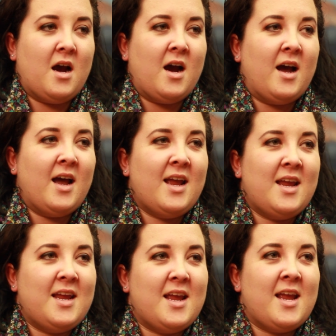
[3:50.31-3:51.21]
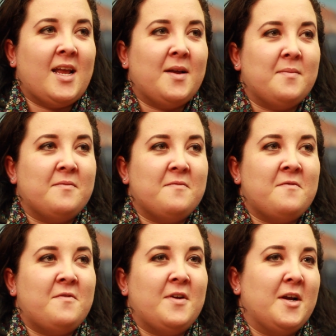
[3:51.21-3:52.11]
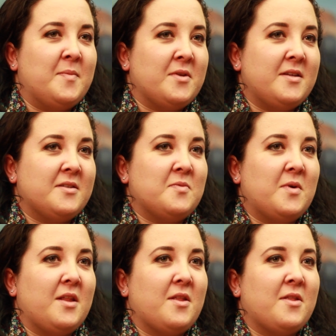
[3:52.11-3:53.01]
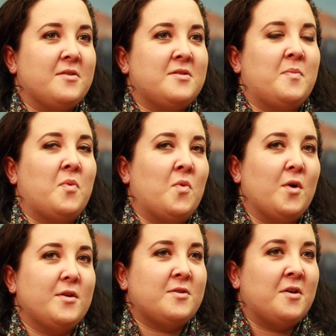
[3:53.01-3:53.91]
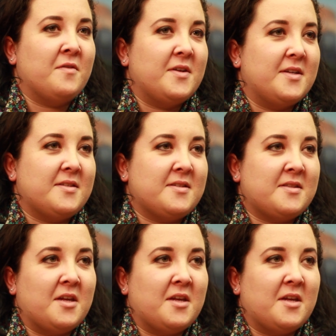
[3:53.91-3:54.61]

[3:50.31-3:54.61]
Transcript: I am very pleased with the support service,